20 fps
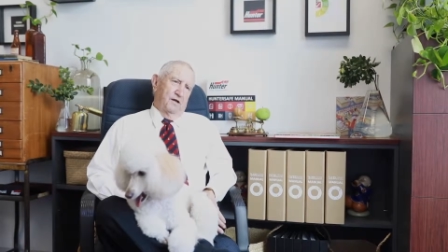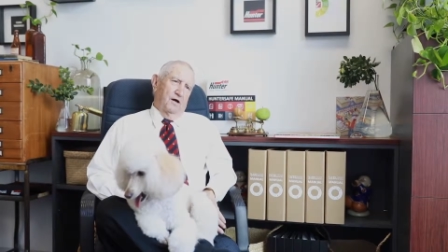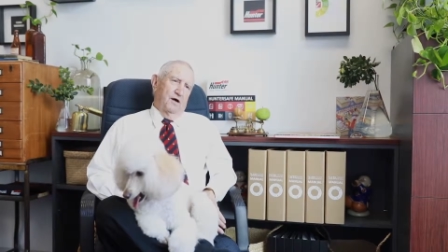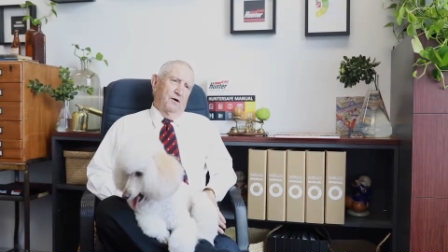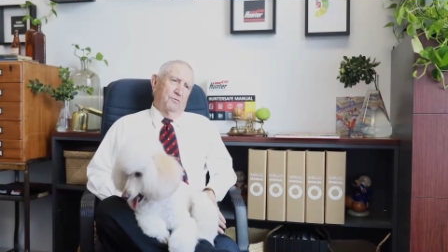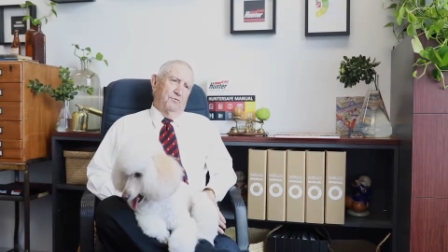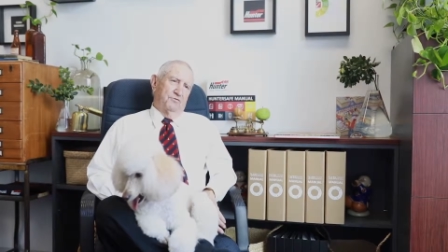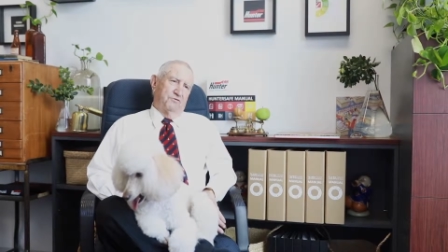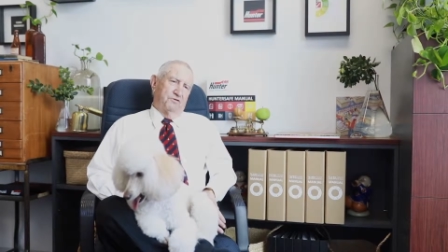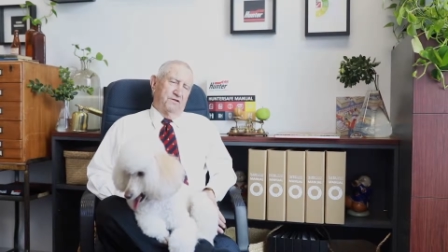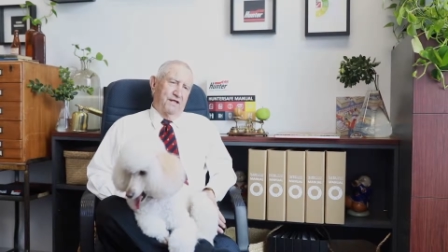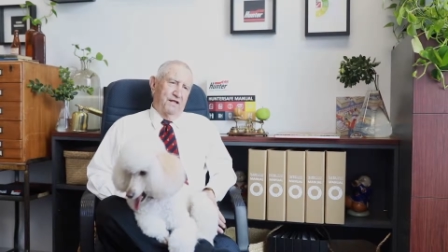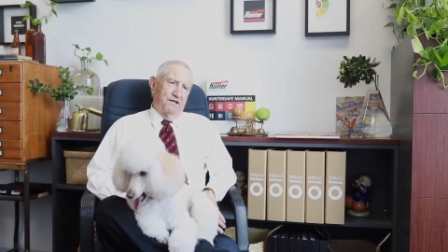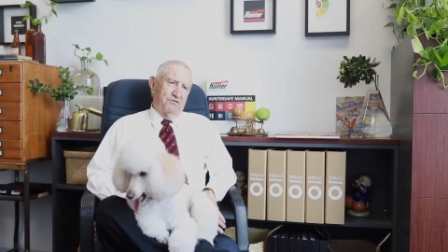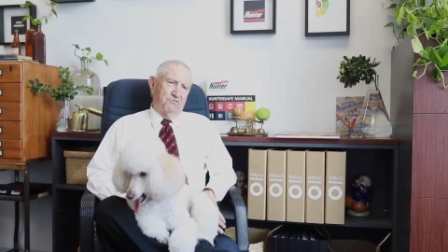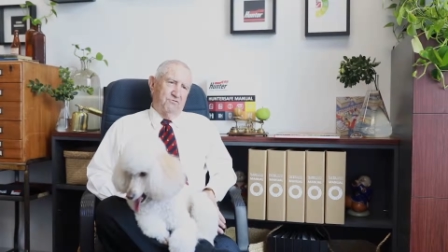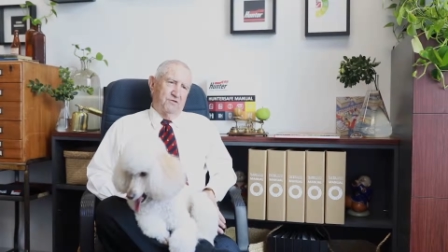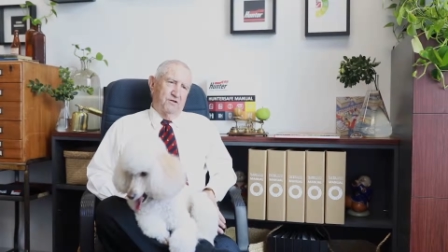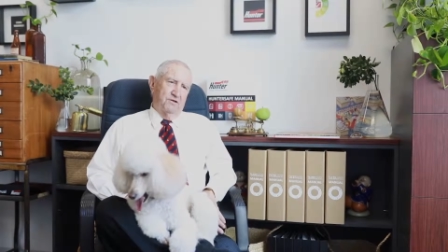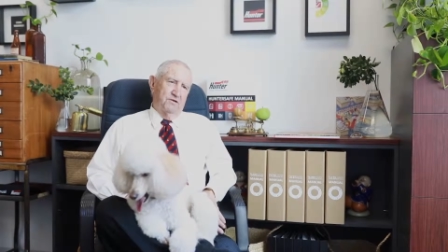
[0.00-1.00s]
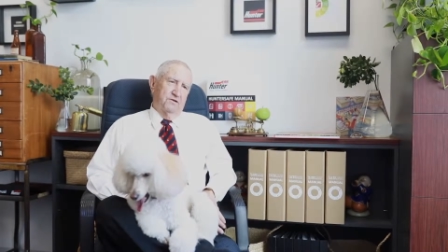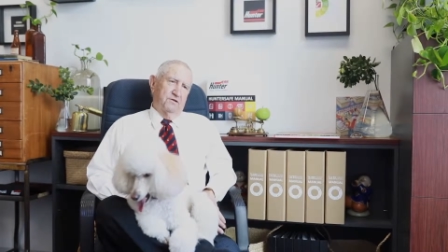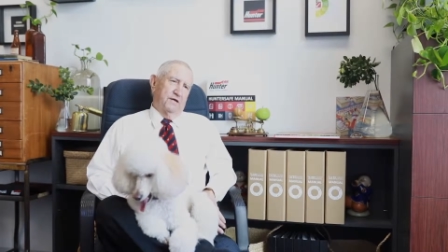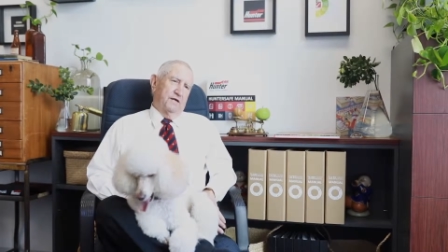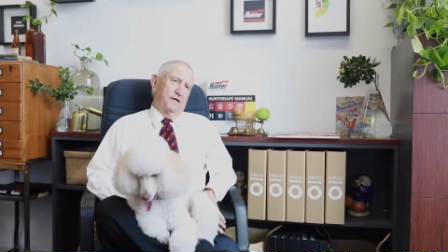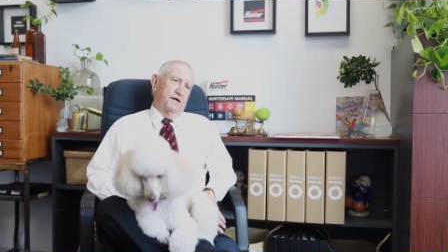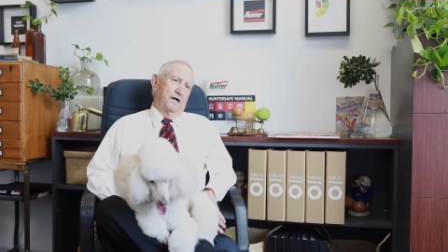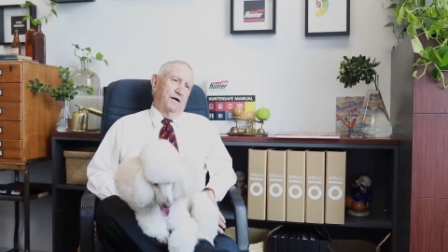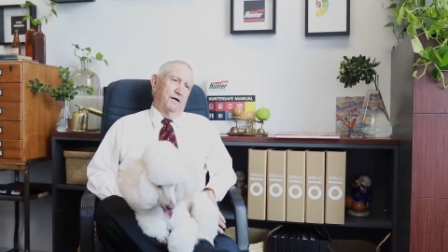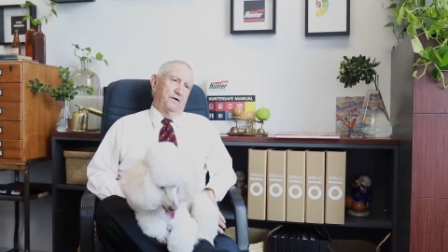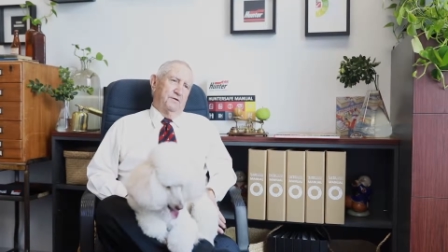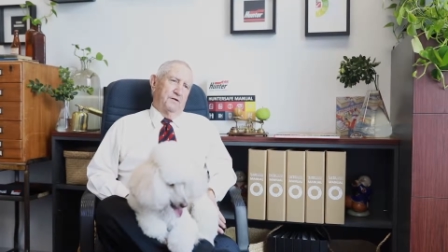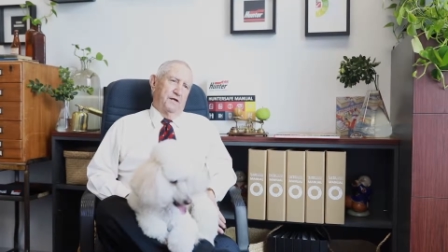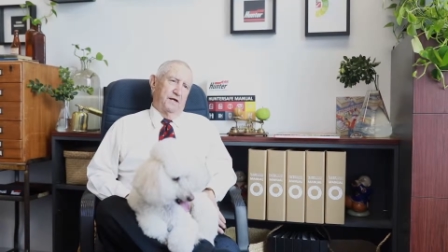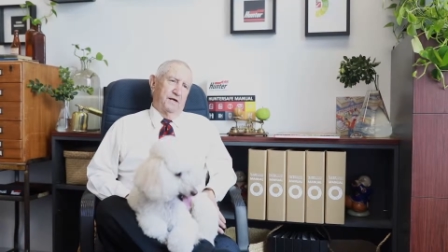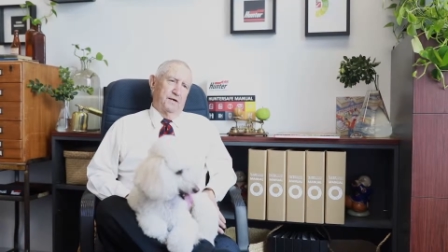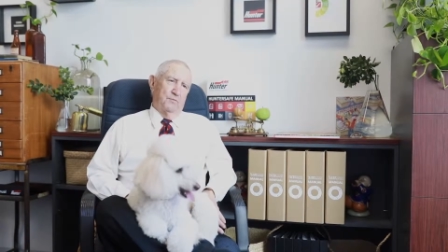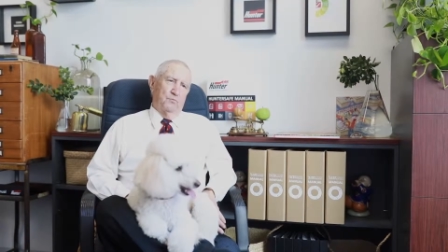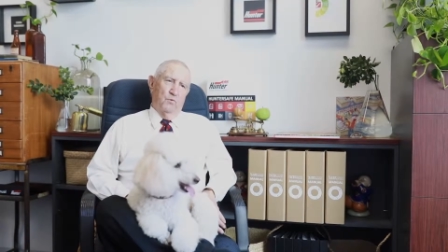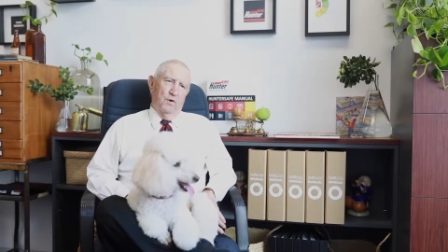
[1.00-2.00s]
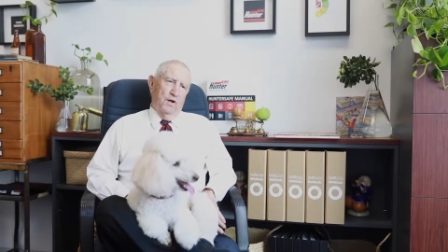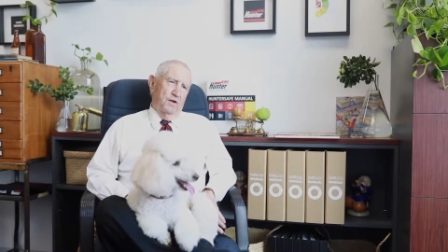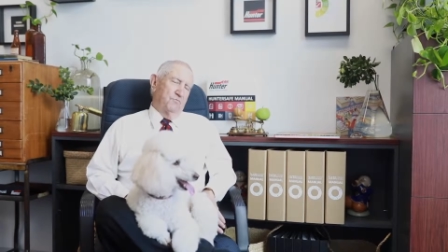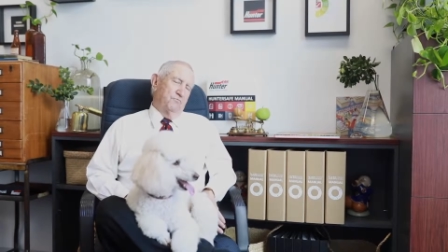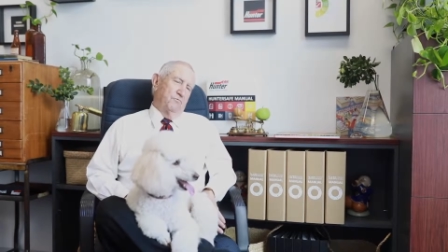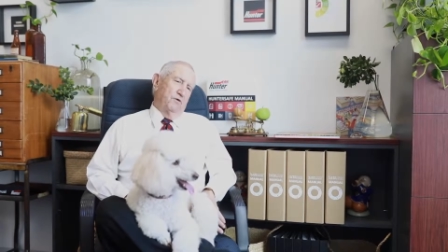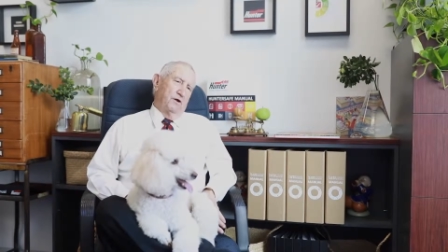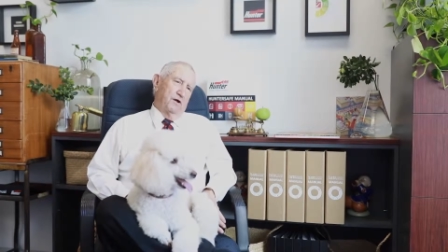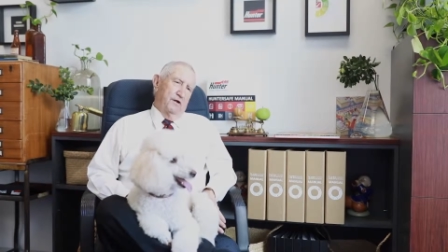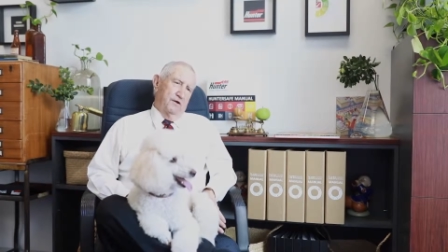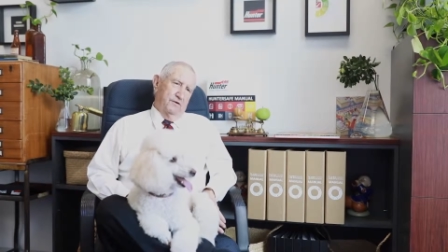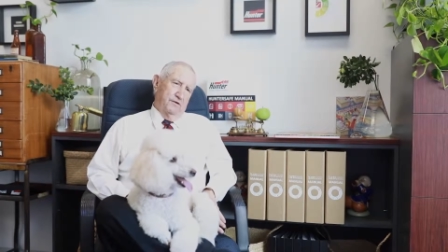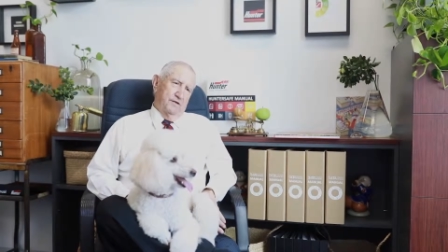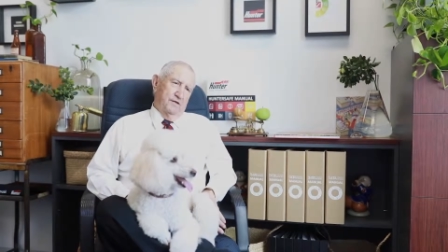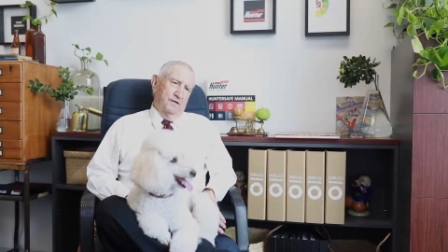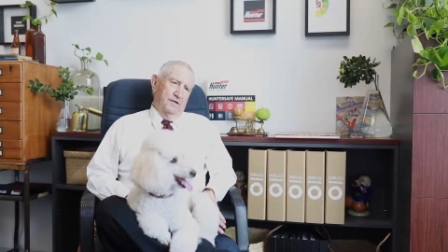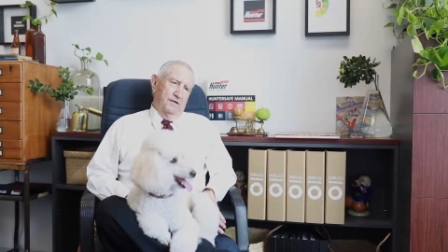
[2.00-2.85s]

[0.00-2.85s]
I was destined to go down one road,